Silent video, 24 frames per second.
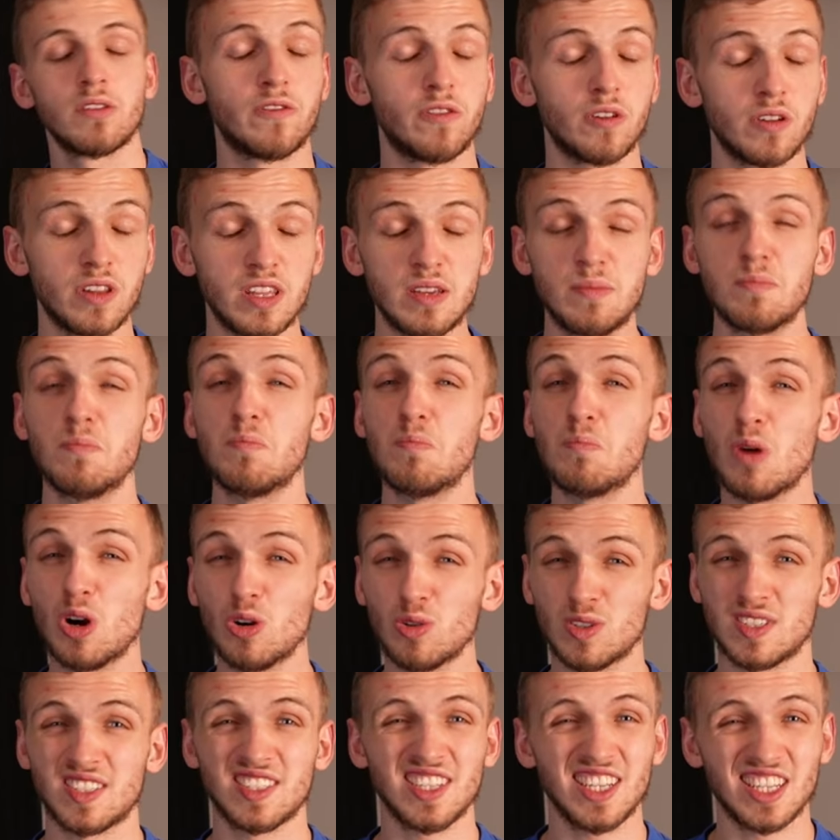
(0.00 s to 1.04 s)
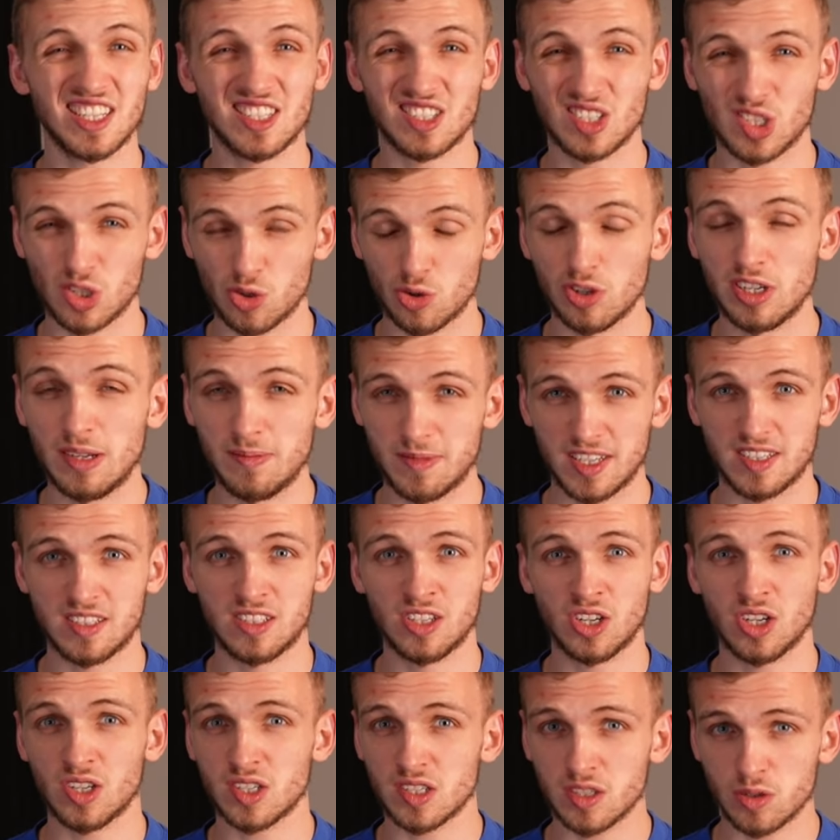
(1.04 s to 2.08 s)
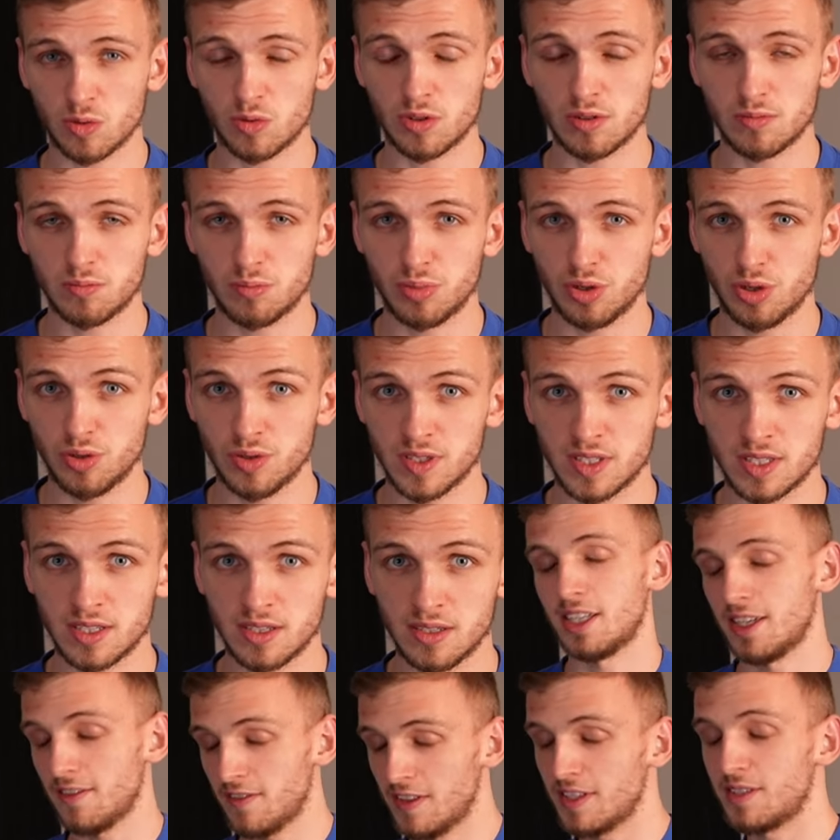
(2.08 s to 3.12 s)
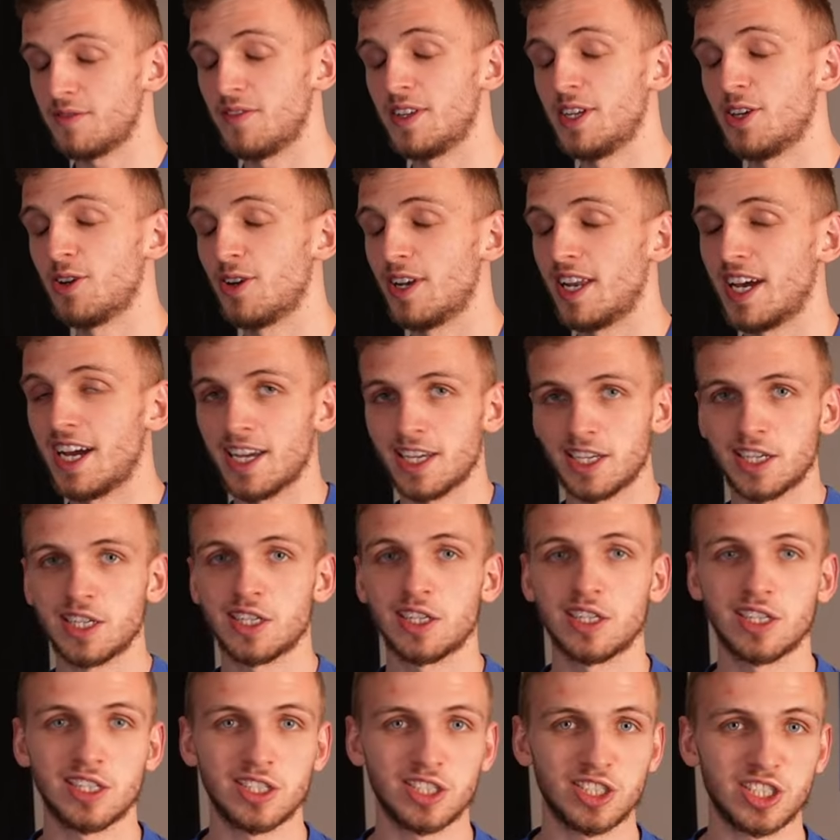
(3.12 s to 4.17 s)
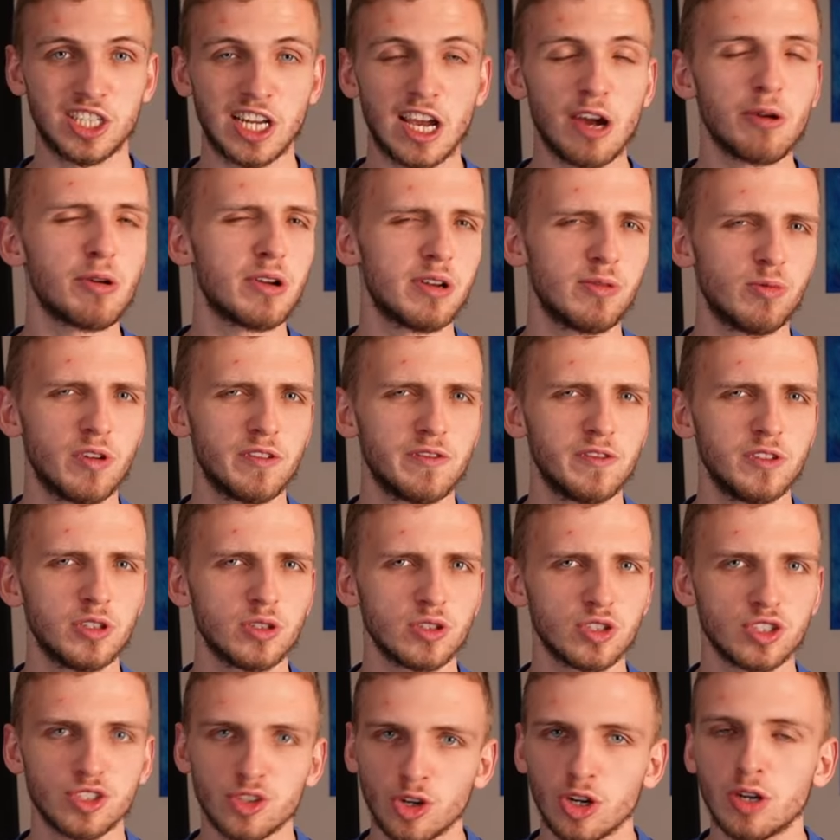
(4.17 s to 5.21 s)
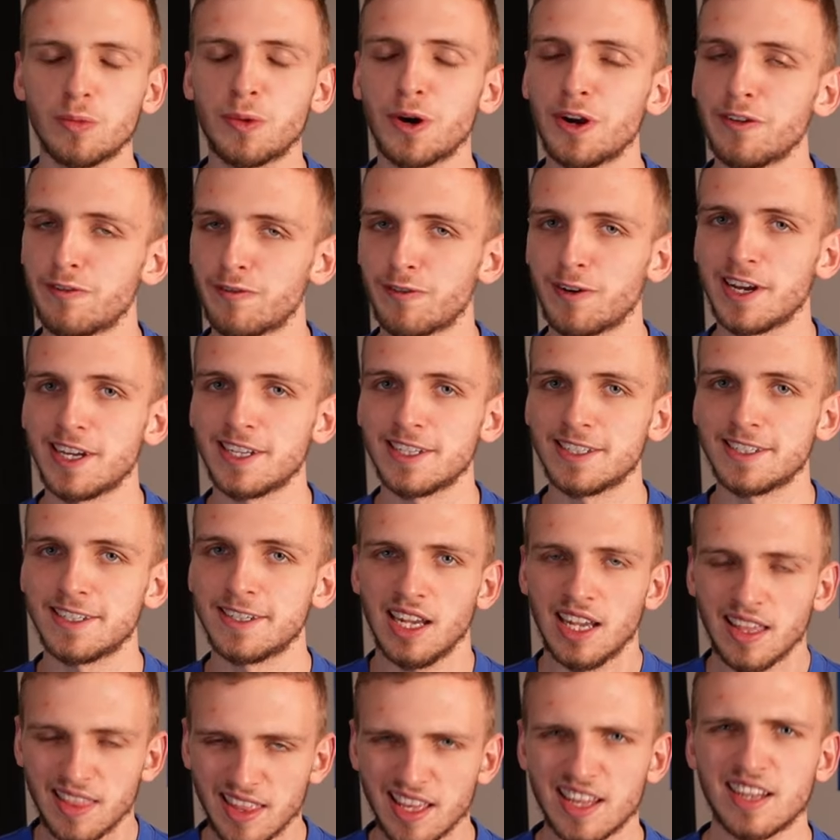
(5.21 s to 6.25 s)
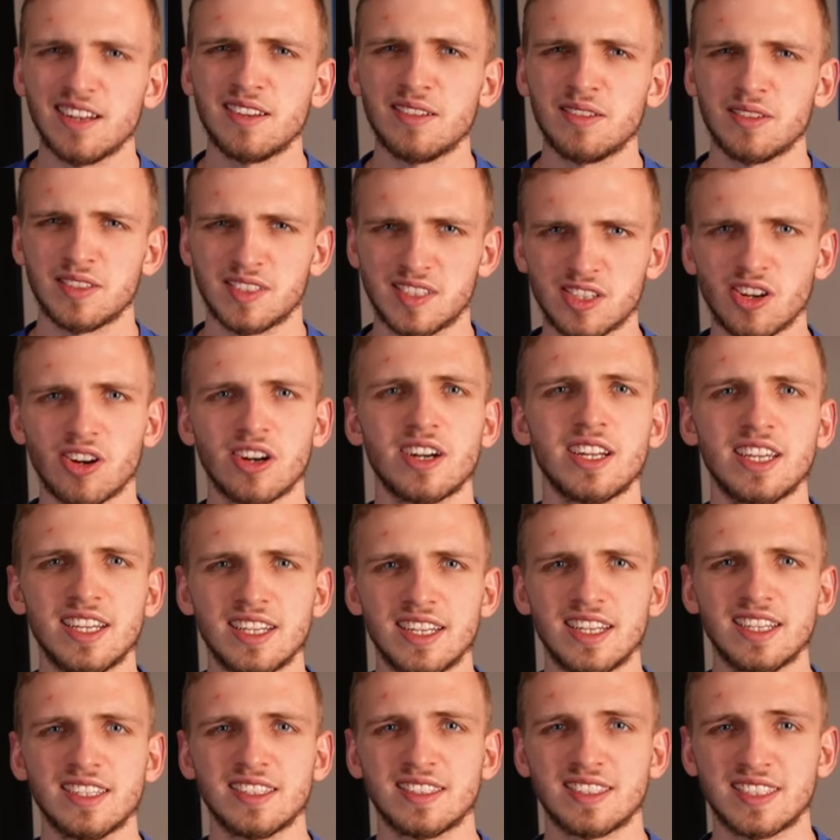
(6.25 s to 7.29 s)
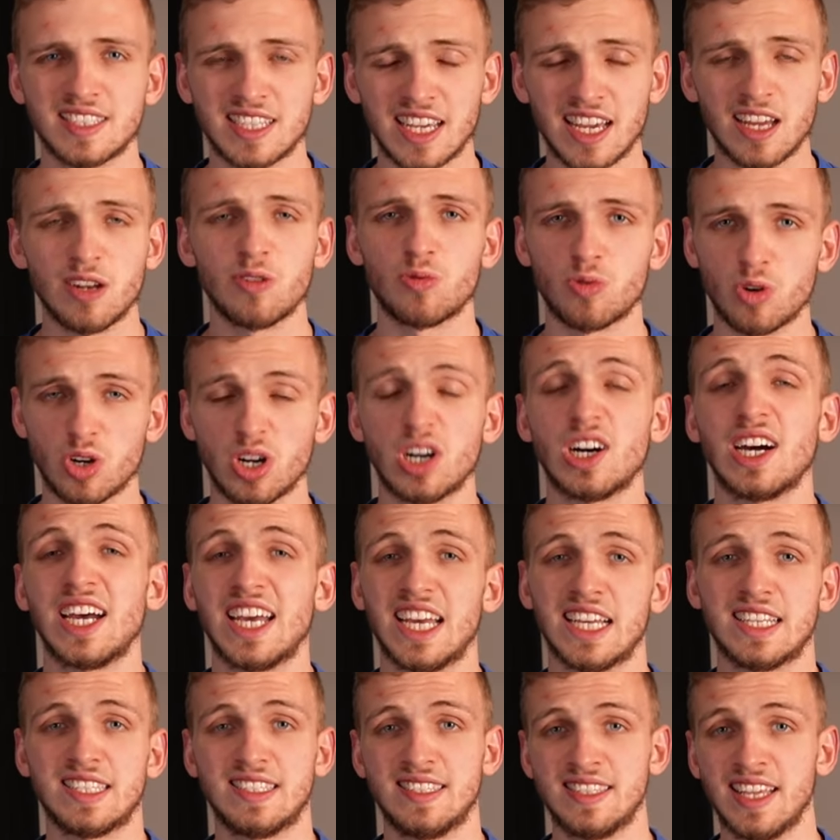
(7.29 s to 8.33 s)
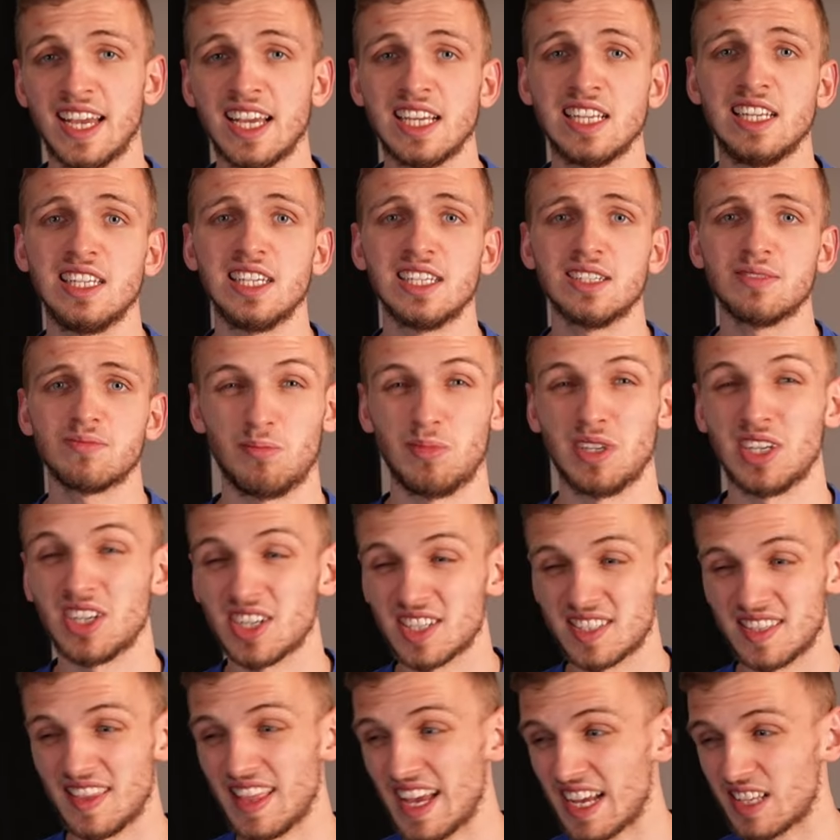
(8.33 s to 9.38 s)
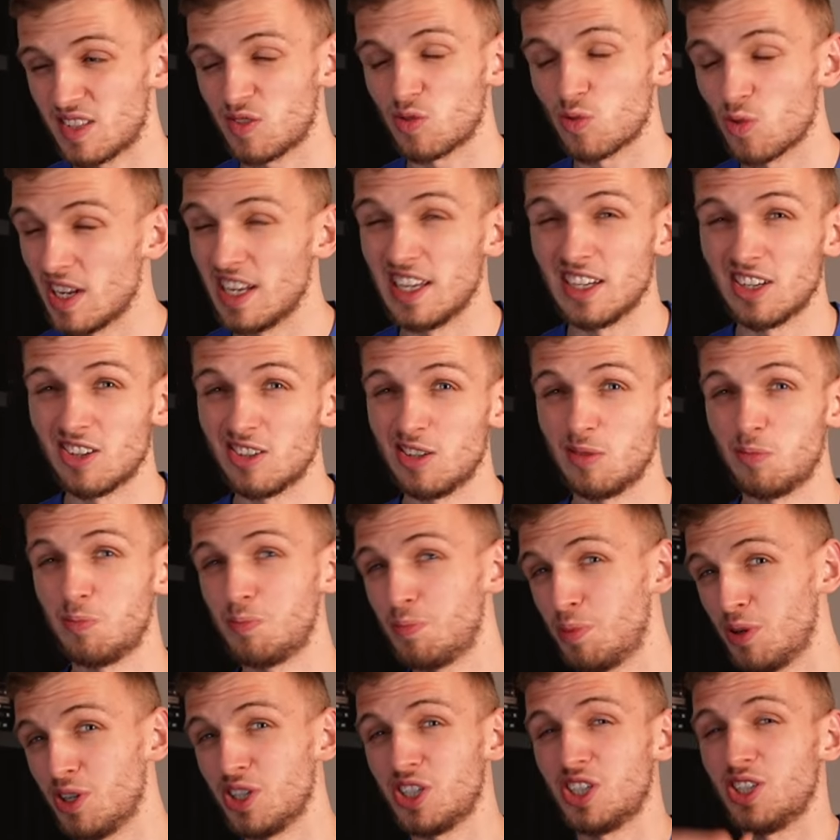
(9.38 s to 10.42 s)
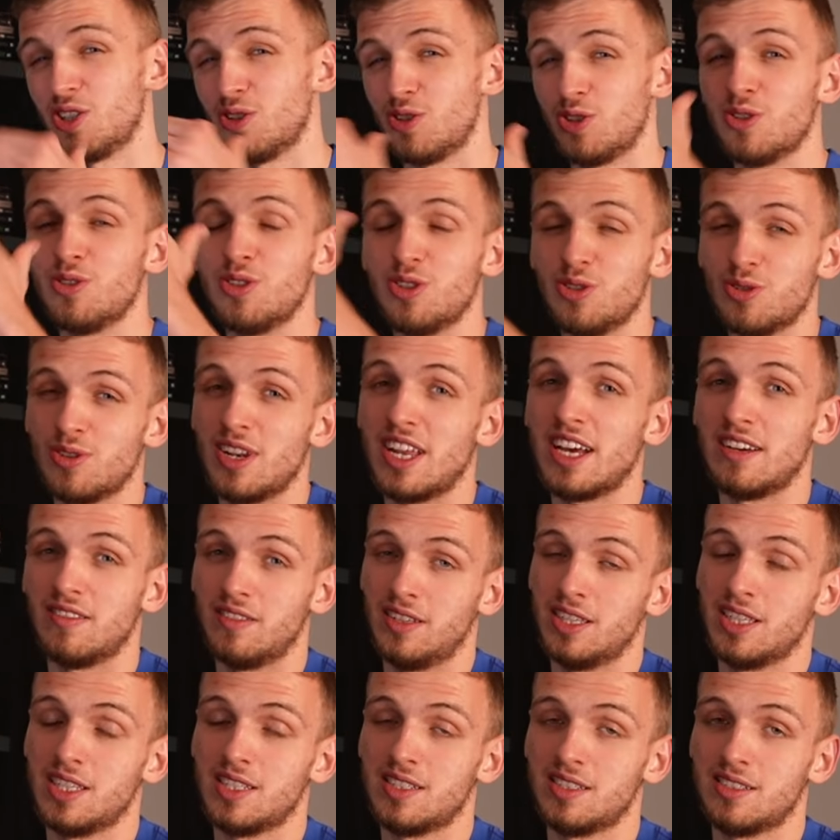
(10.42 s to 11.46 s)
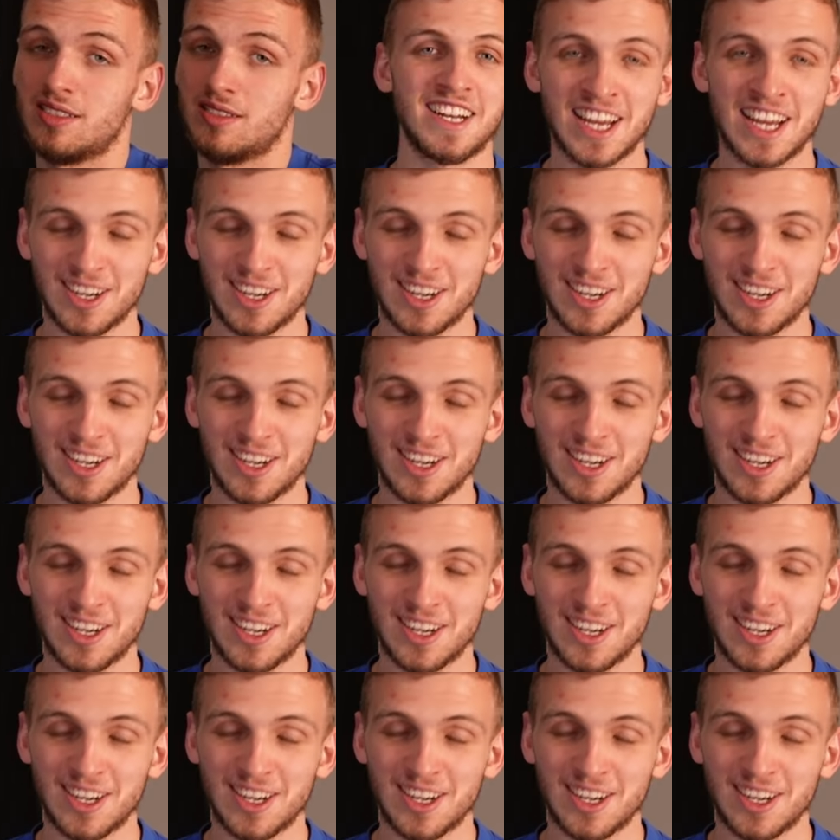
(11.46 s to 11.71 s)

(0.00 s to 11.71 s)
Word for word: for the most extreme testosterone boost, give this video a like and share it with your soy boy friend. And then start eating 10 raw eggs daily because that's really gonna push you to new levels.